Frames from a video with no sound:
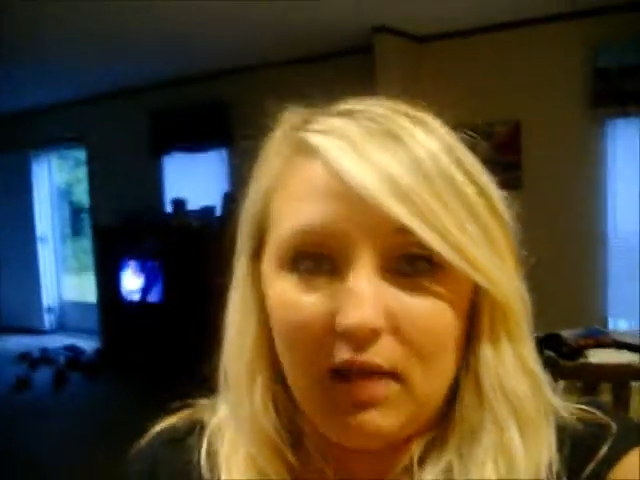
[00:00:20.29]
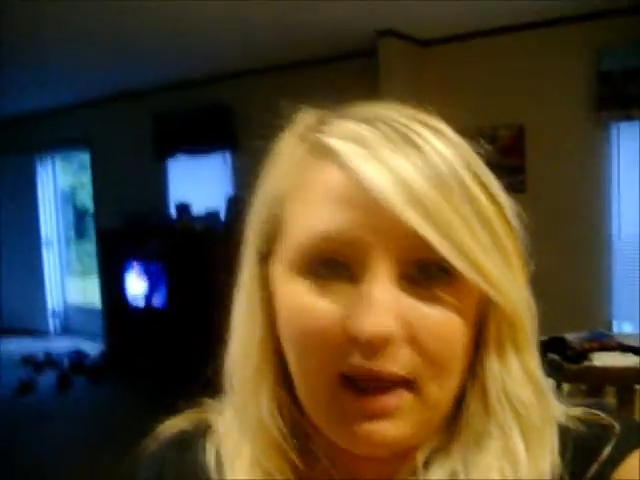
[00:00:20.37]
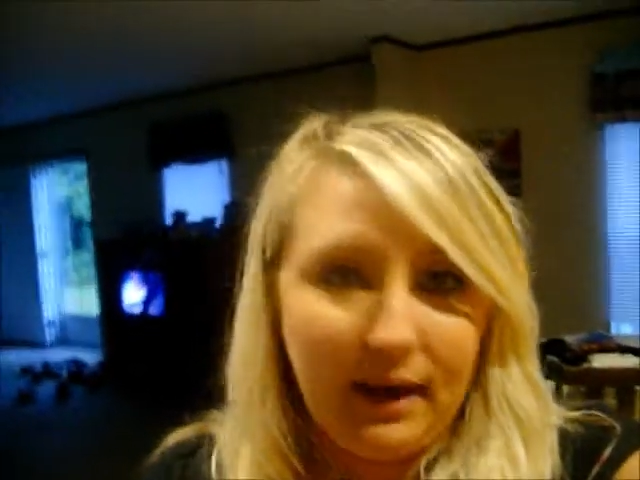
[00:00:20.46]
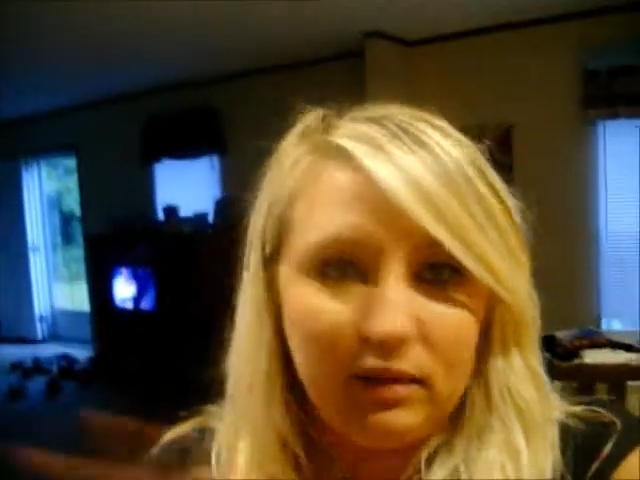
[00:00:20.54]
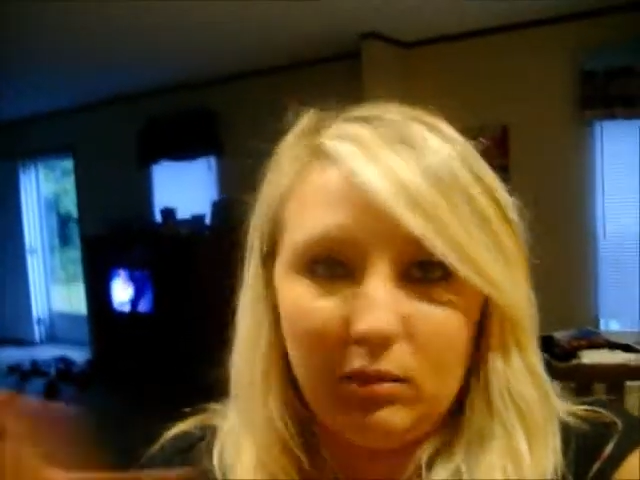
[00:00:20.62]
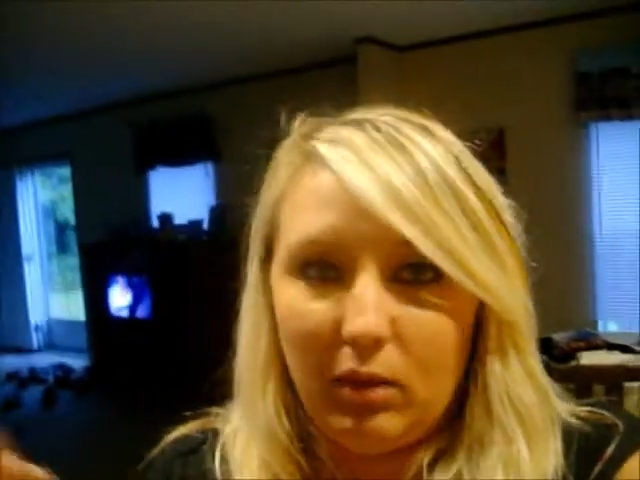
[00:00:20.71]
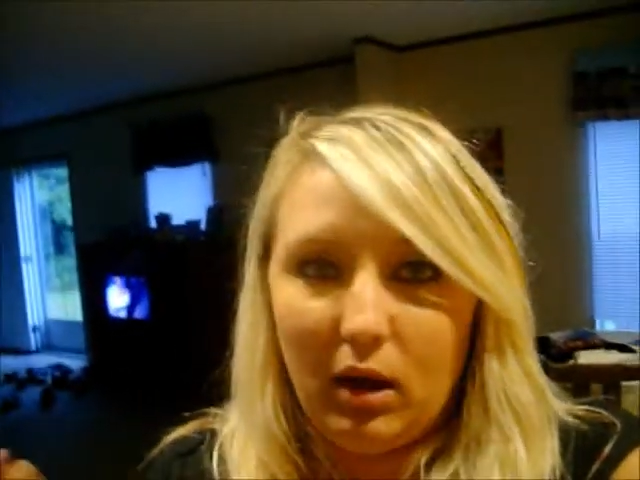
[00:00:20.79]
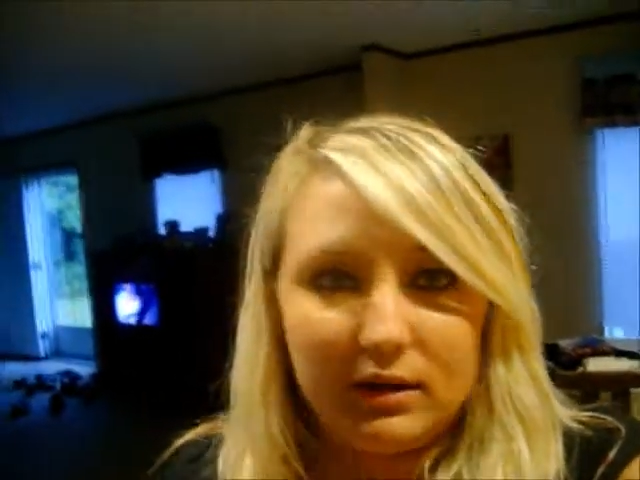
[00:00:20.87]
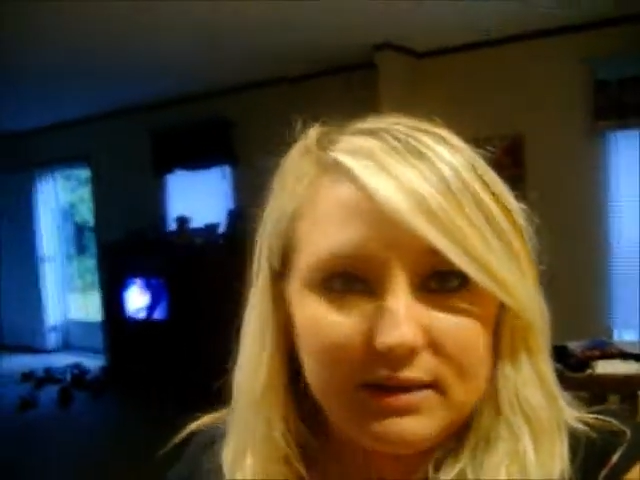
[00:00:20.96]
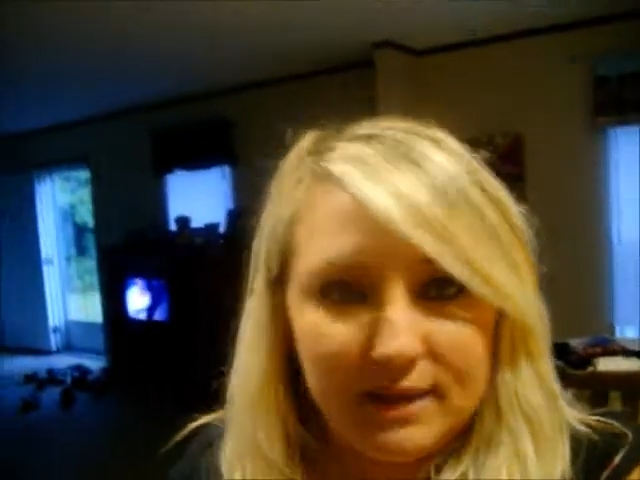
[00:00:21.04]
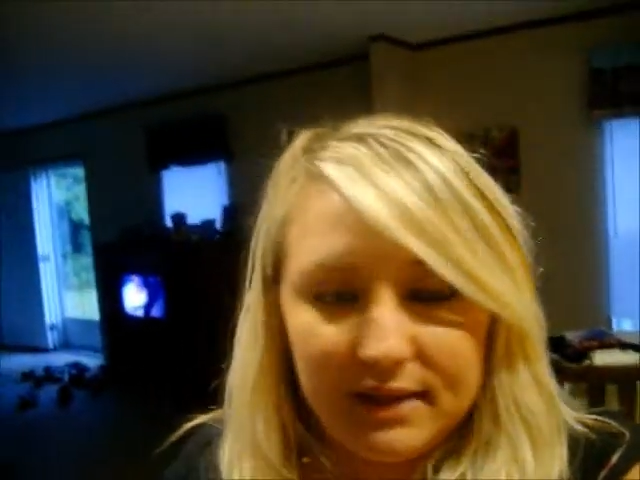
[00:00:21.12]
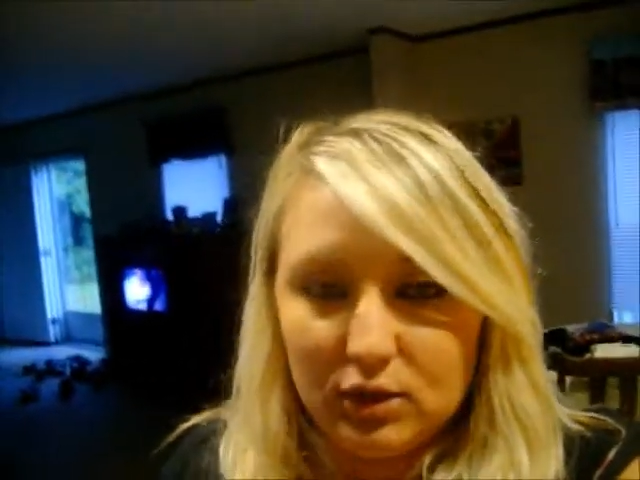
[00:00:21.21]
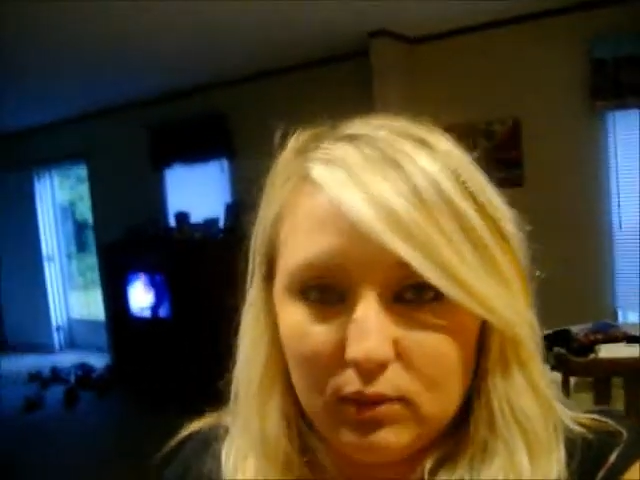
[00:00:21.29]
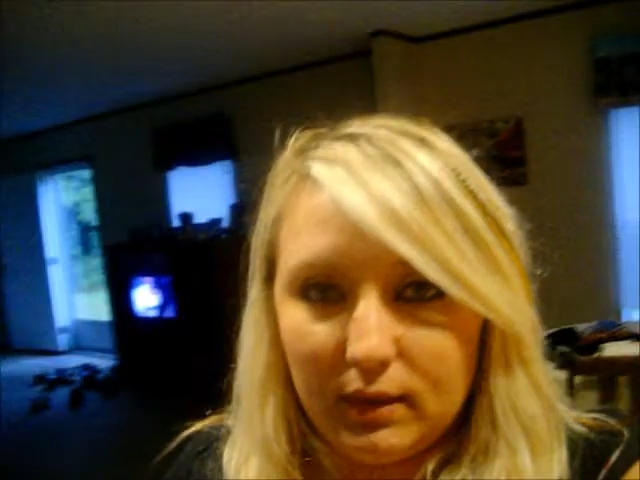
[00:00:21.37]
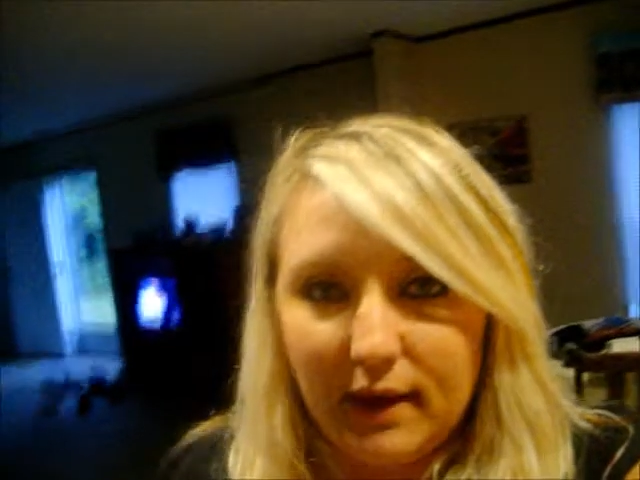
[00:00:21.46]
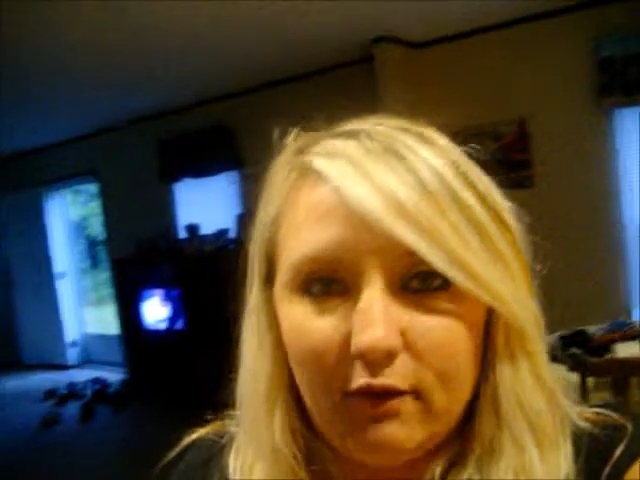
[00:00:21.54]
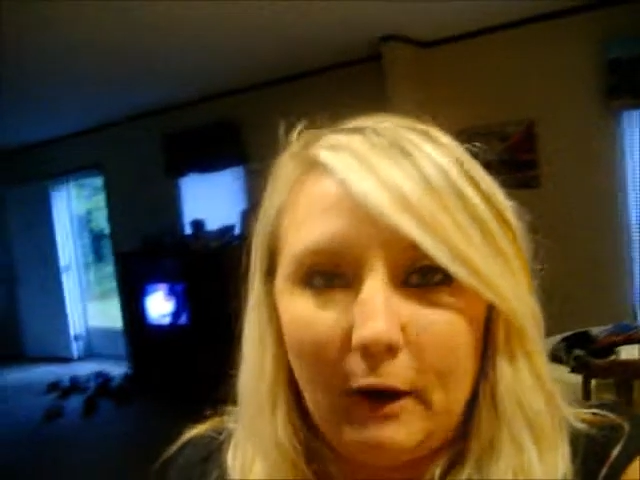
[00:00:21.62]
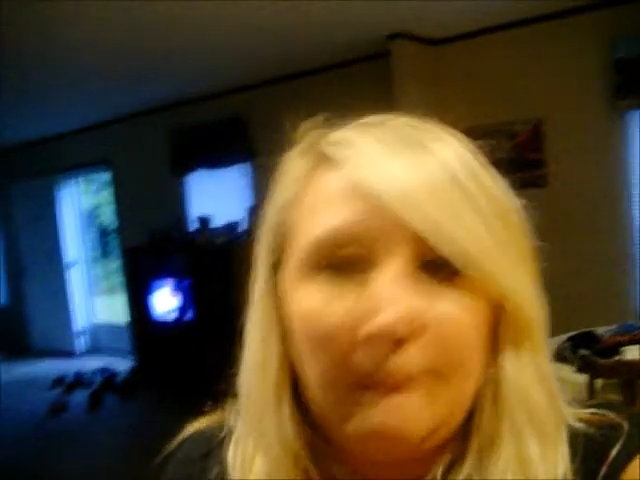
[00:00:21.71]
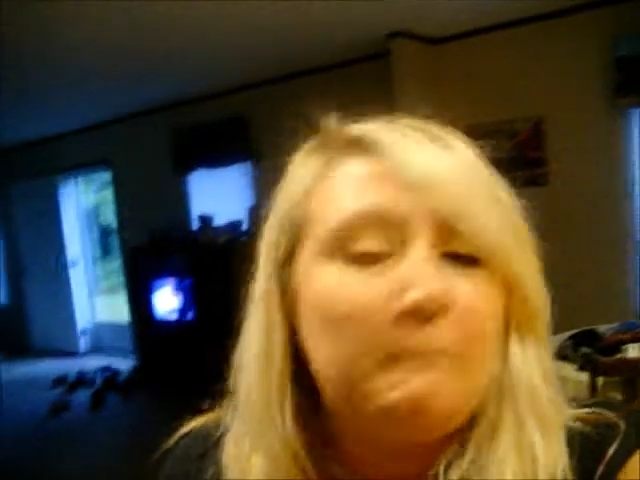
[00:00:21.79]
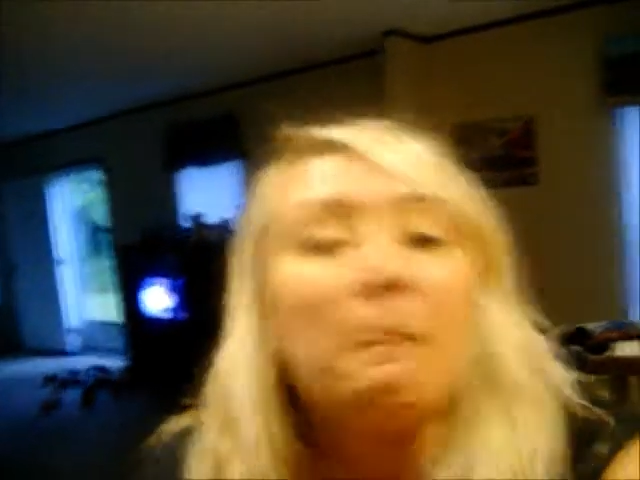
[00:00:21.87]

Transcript: like the box says or whatever.